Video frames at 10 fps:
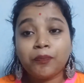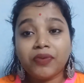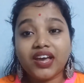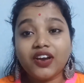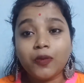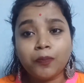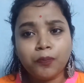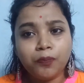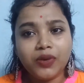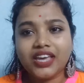pair
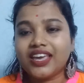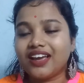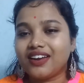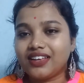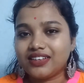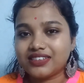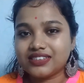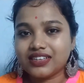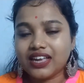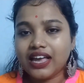of big earrings